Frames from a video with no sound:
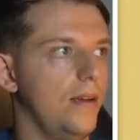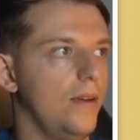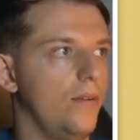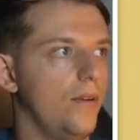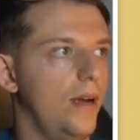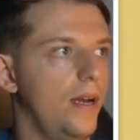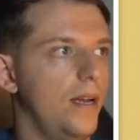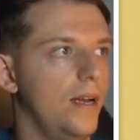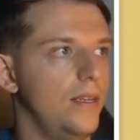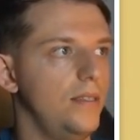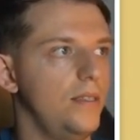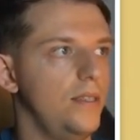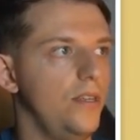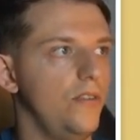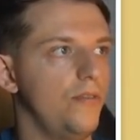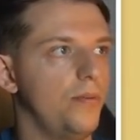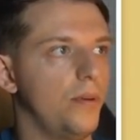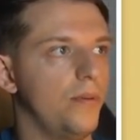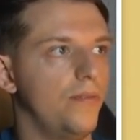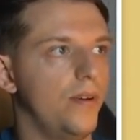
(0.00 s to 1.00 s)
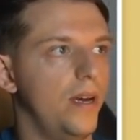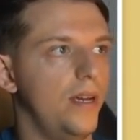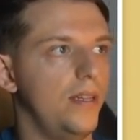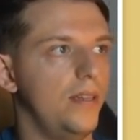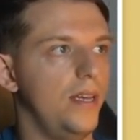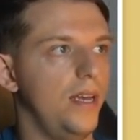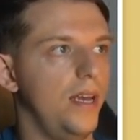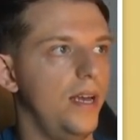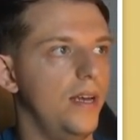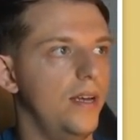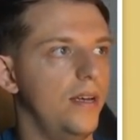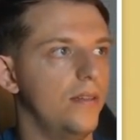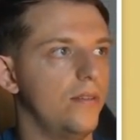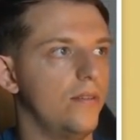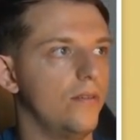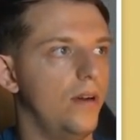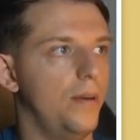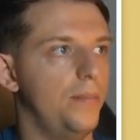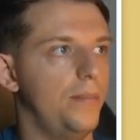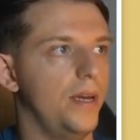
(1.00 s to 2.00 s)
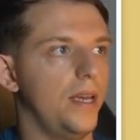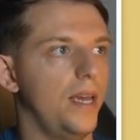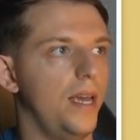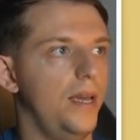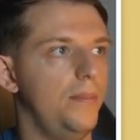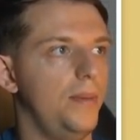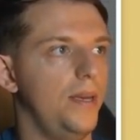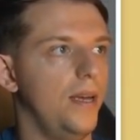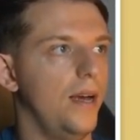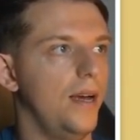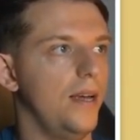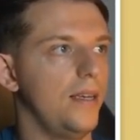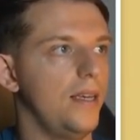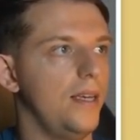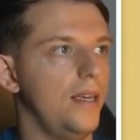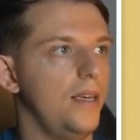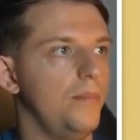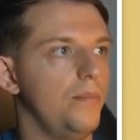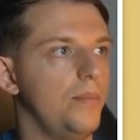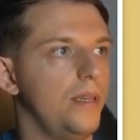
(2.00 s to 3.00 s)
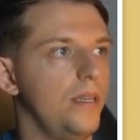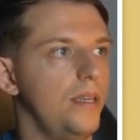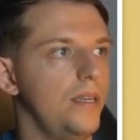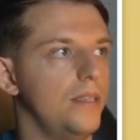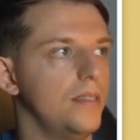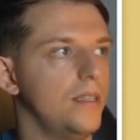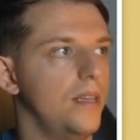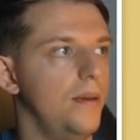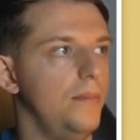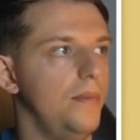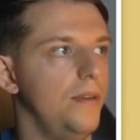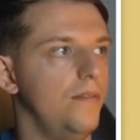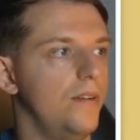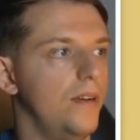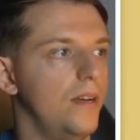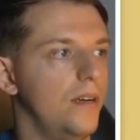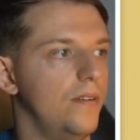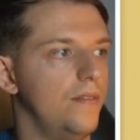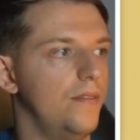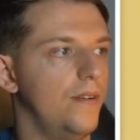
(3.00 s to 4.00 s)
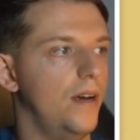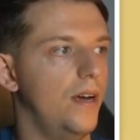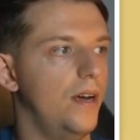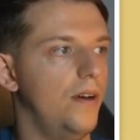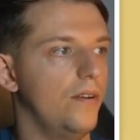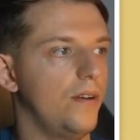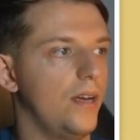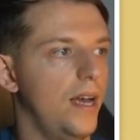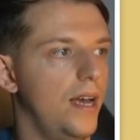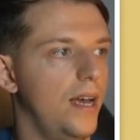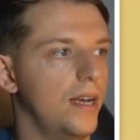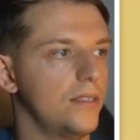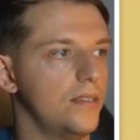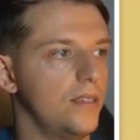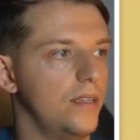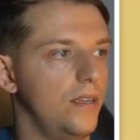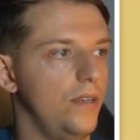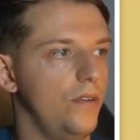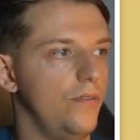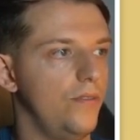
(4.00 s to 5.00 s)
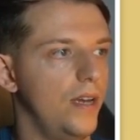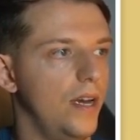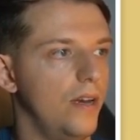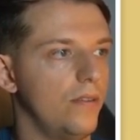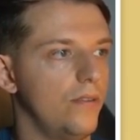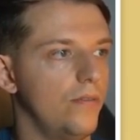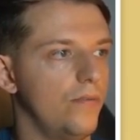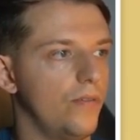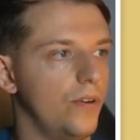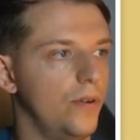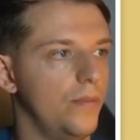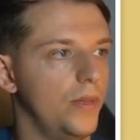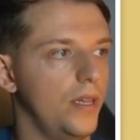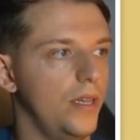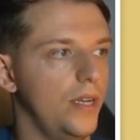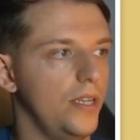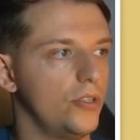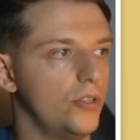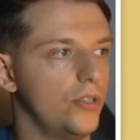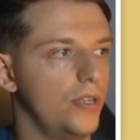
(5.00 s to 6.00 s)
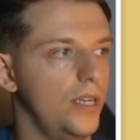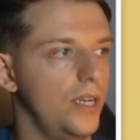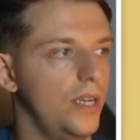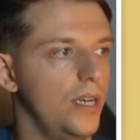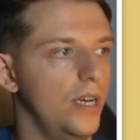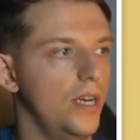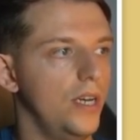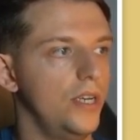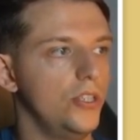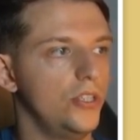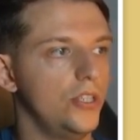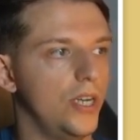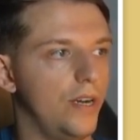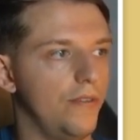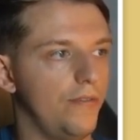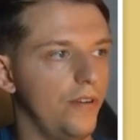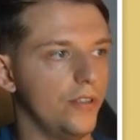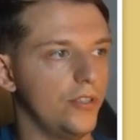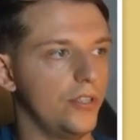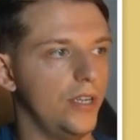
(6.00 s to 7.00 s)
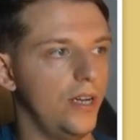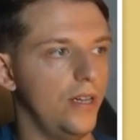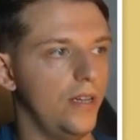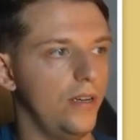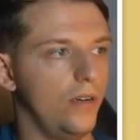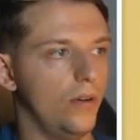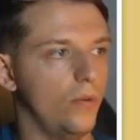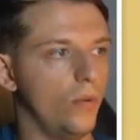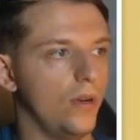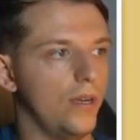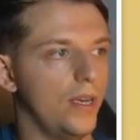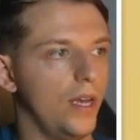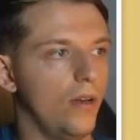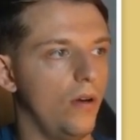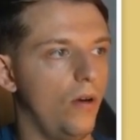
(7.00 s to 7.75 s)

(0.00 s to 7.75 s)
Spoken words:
Great, I see you've provided the Anthropic API key. Please let me verify. Okay, excellent. You've now confirmed the Linktree chat functionality are working.